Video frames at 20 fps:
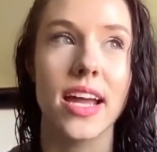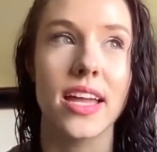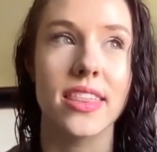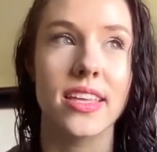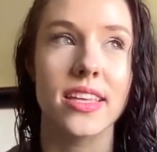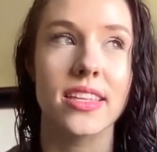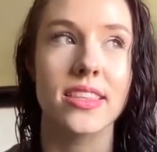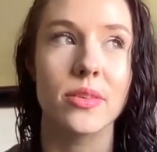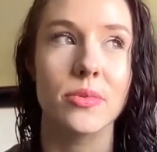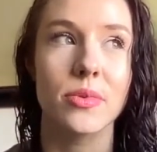I
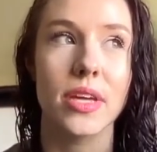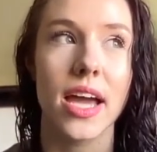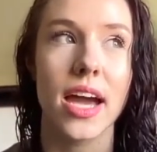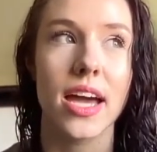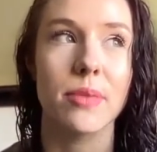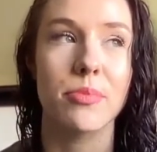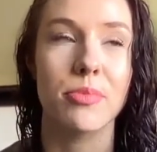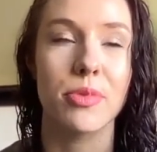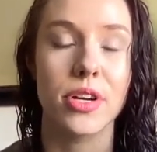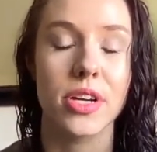think that we
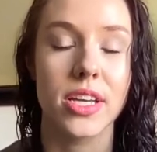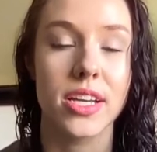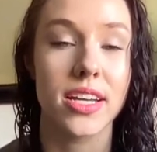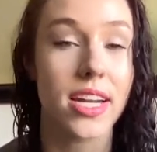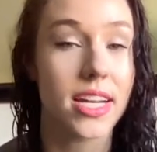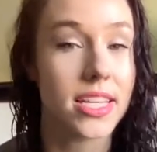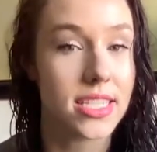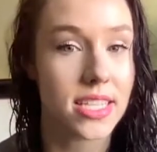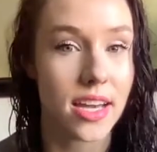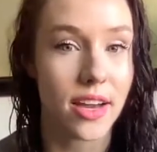had a pretty good
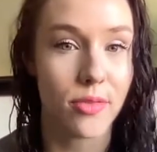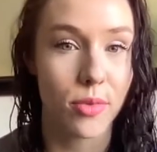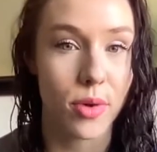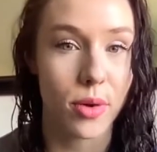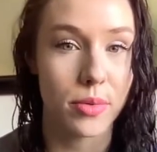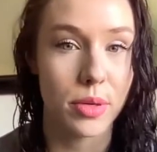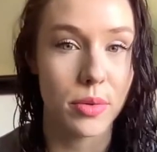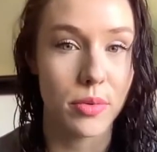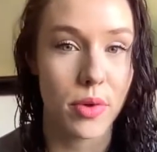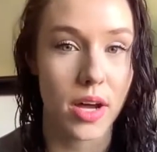idea of what
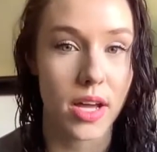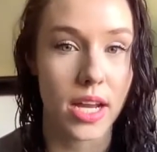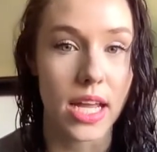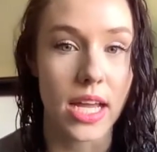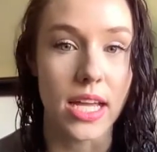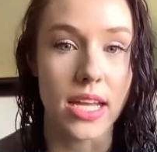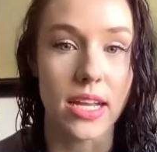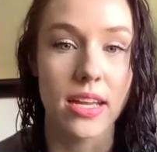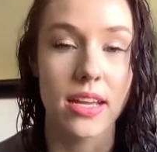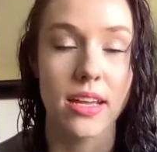we
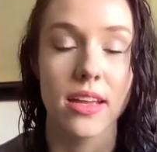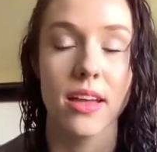wanted,